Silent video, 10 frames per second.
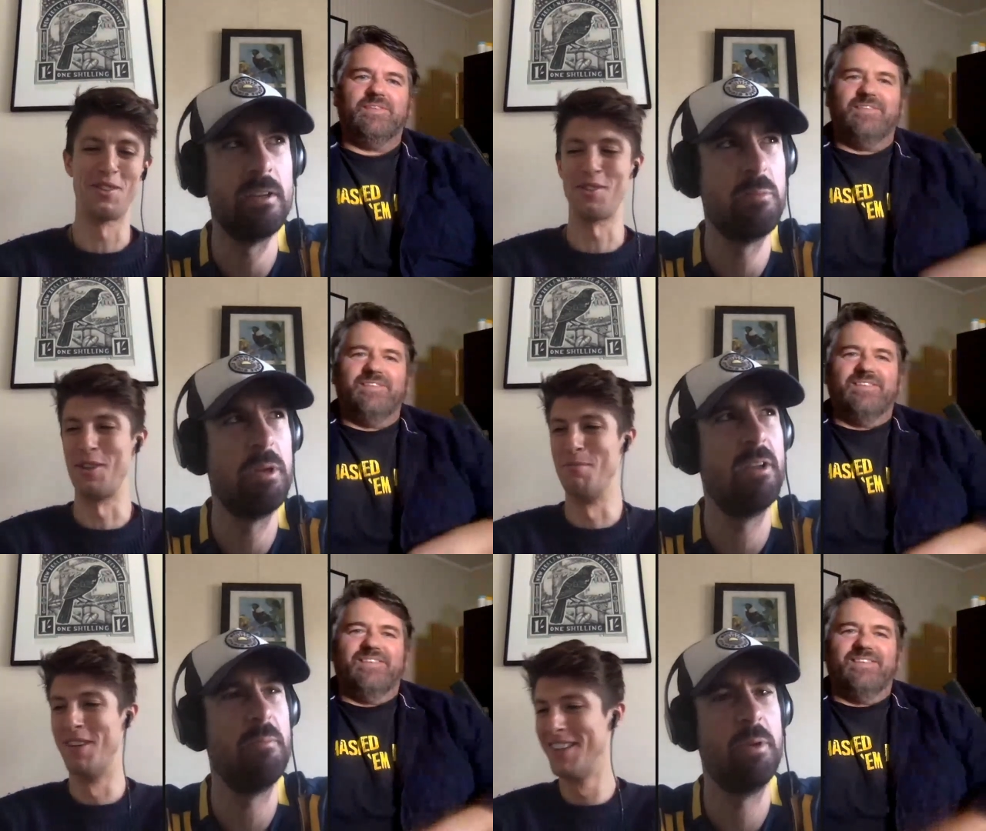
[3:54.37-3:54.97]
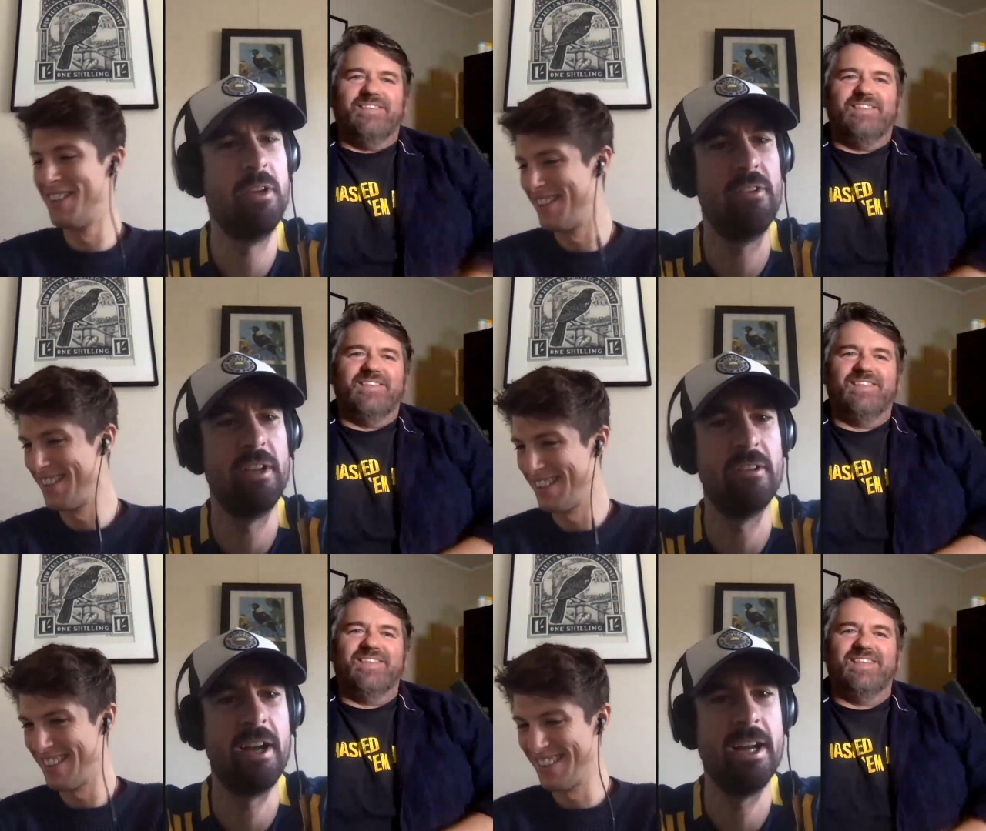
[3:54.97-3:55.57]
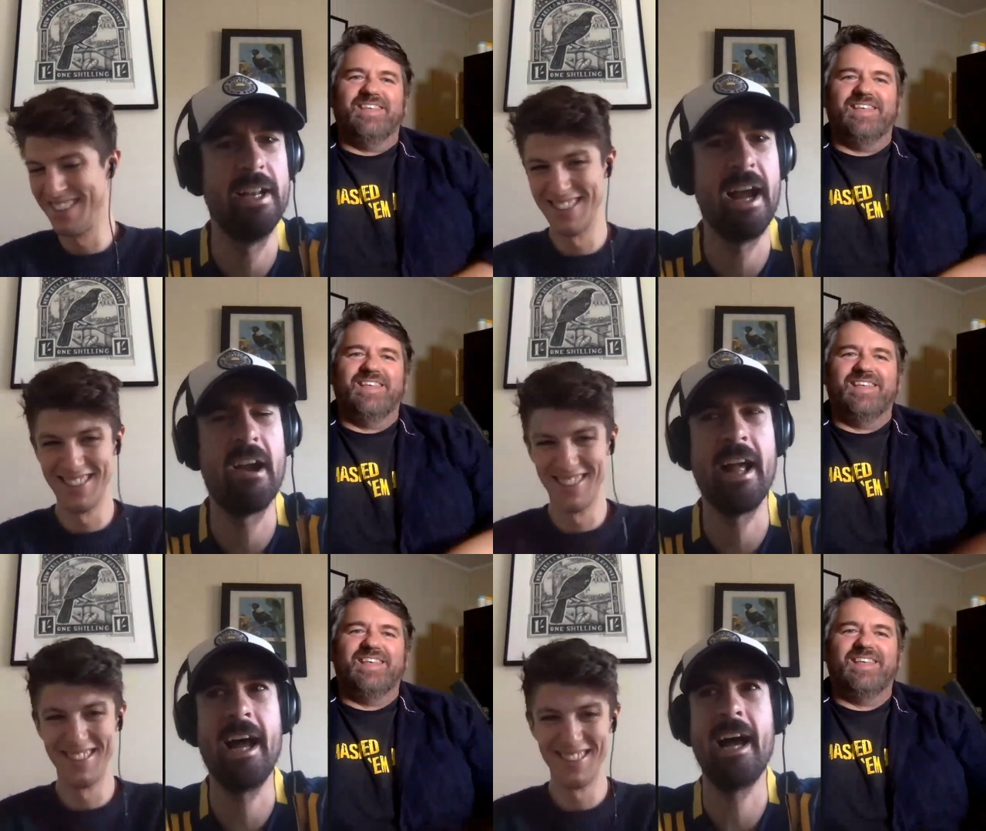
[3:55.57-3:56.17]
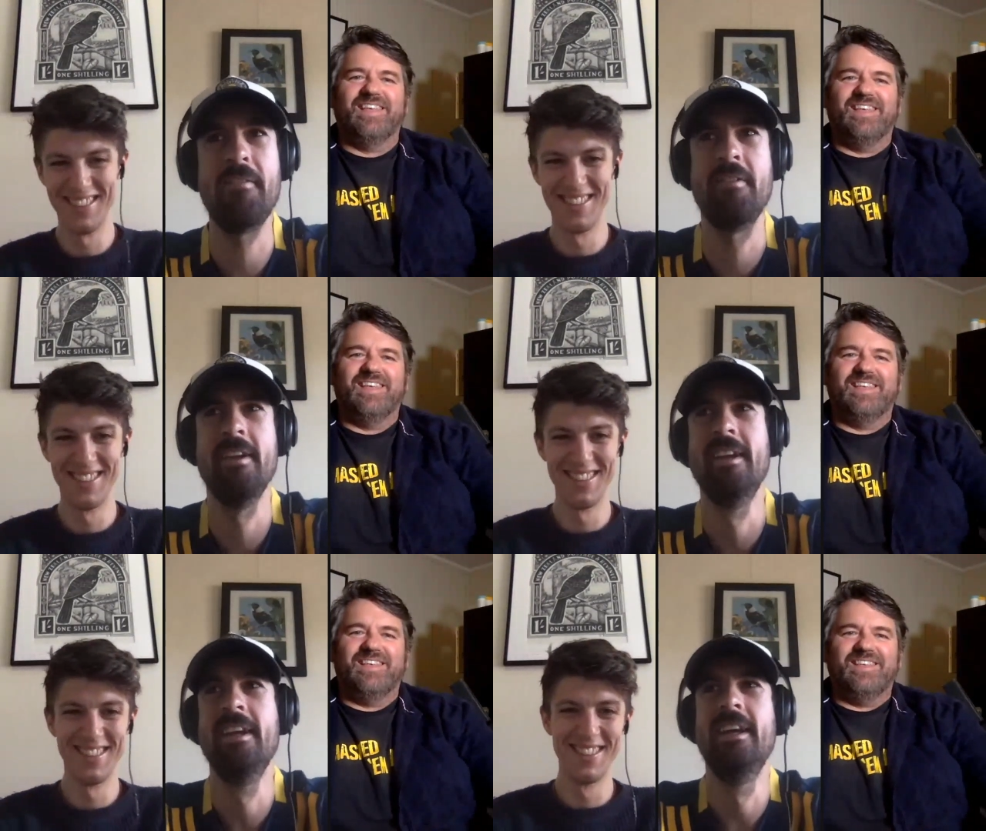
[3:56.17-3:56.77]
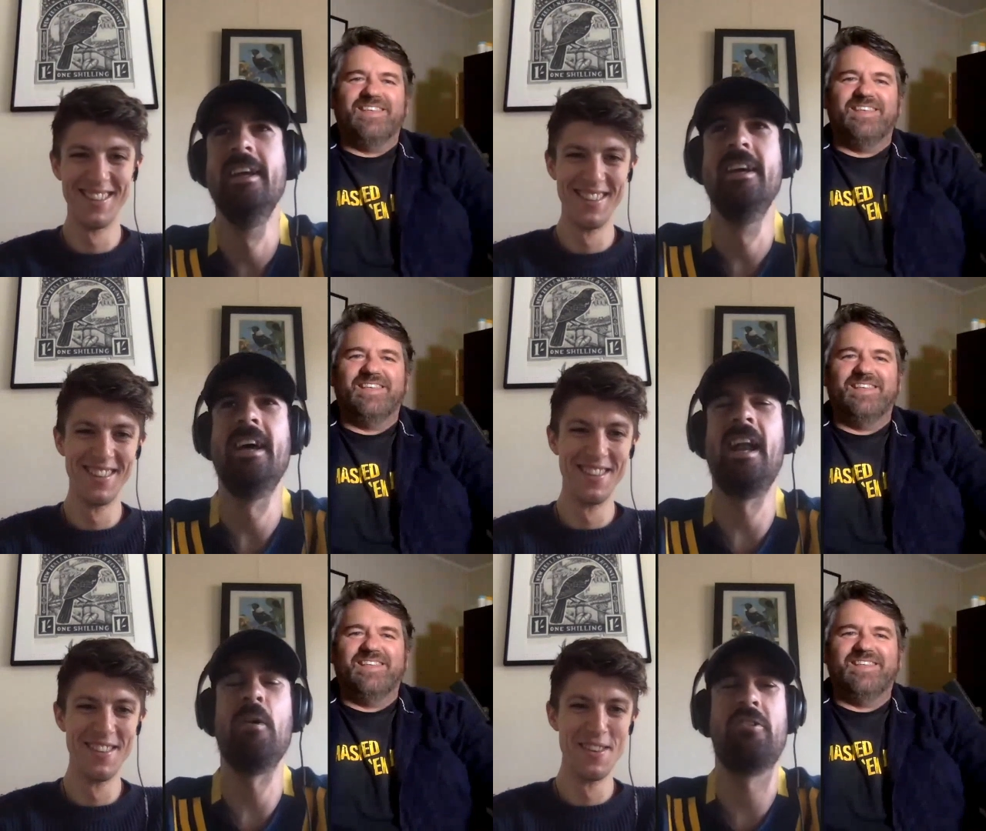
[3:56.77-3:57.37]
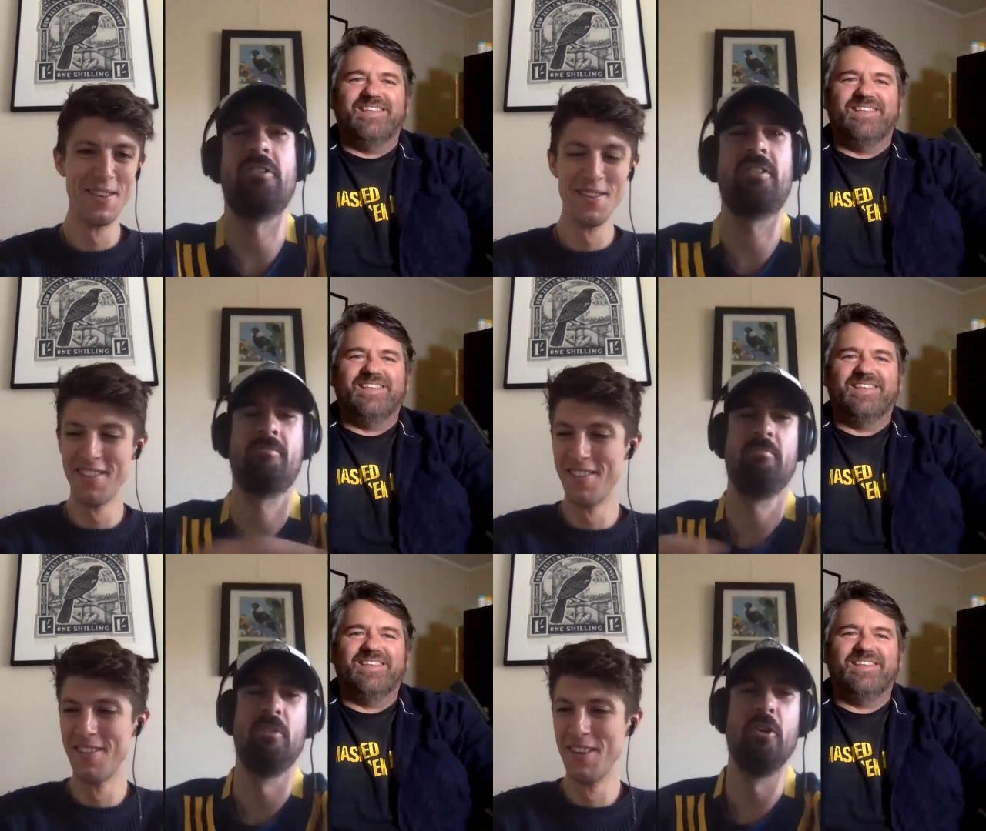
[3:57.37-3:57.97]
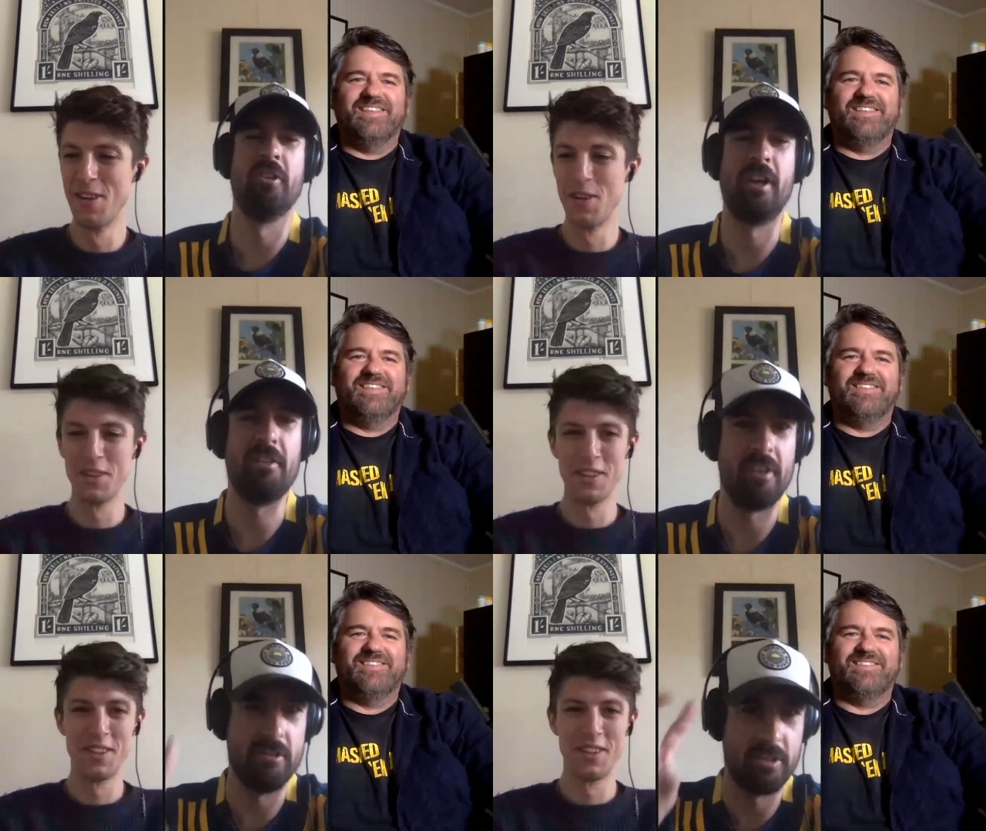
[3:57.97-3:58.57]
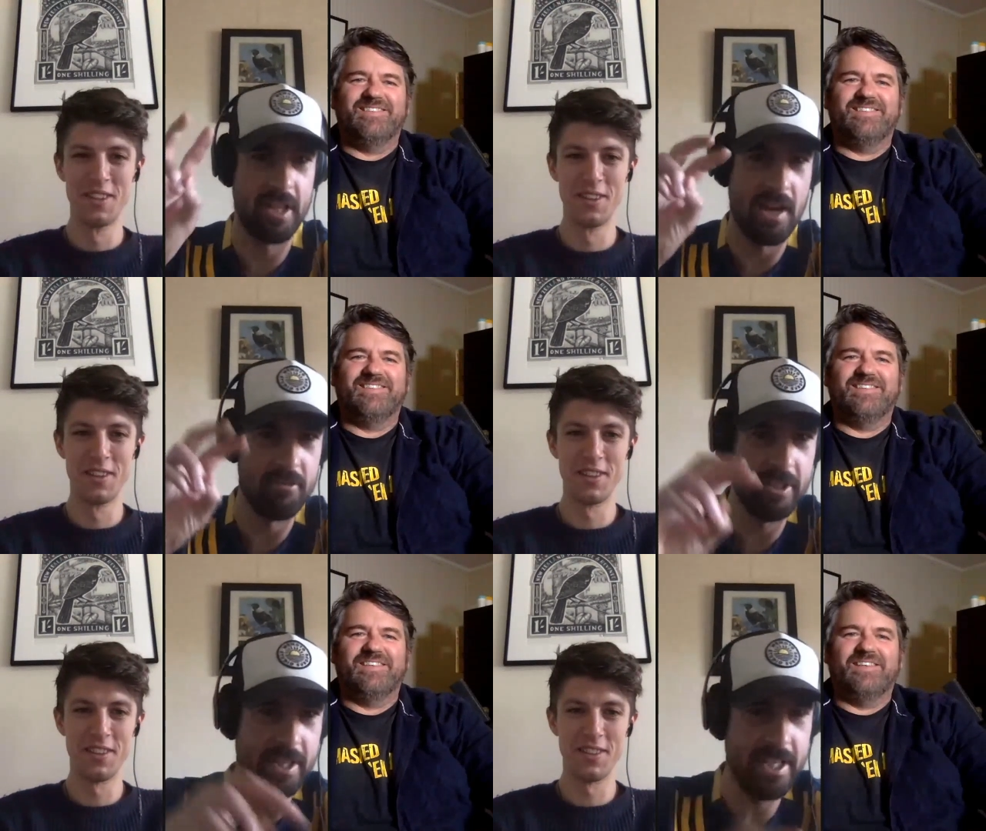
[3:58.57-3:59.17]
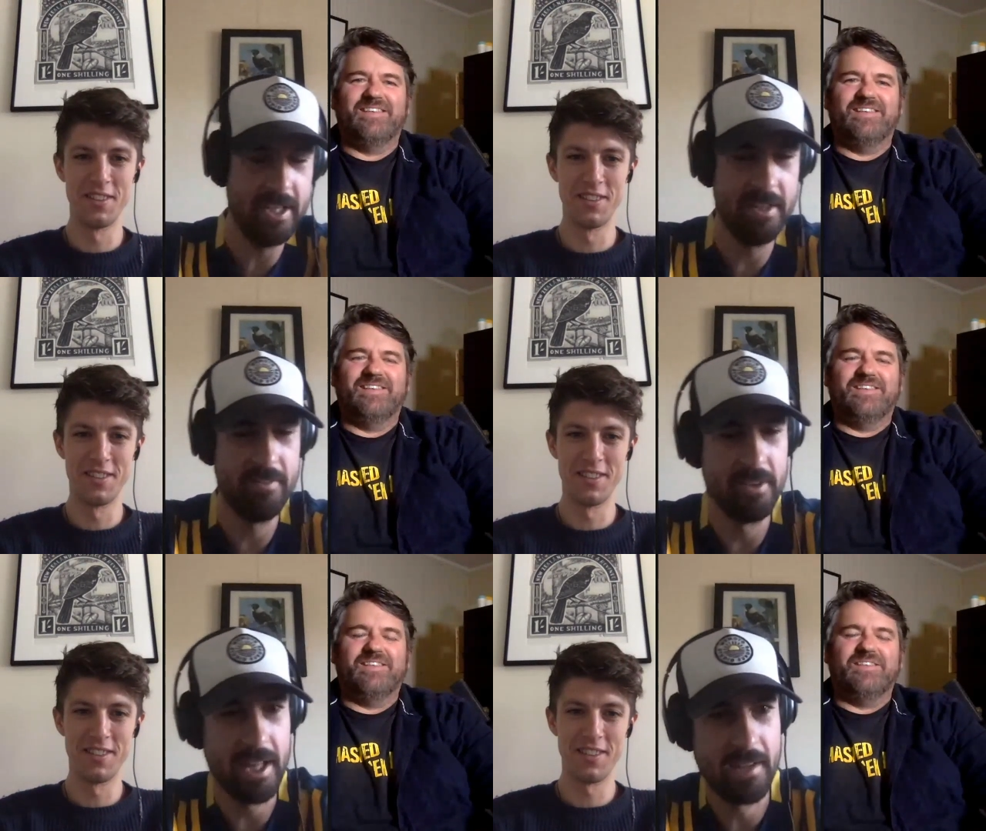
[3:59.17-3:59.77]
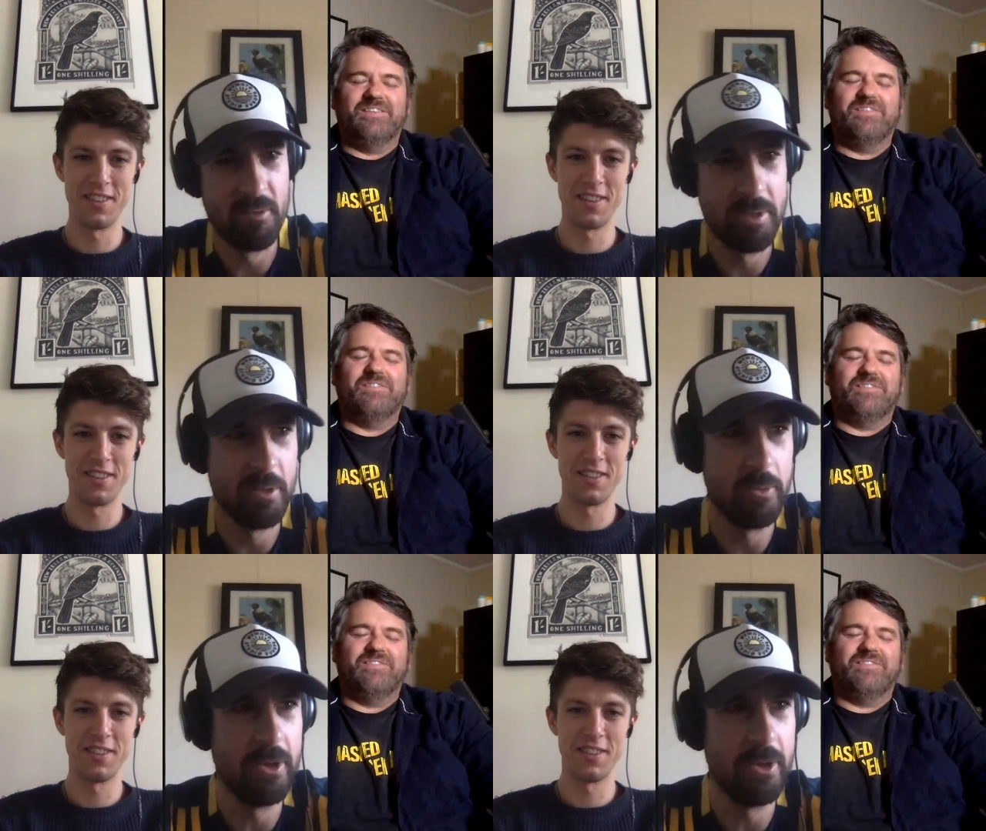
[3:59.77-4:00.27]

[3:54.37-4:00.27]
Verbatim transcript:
Speaker 1: That was grim. Pissing rain, hour and a half, and I was just using it as a recovery day, for lack of a better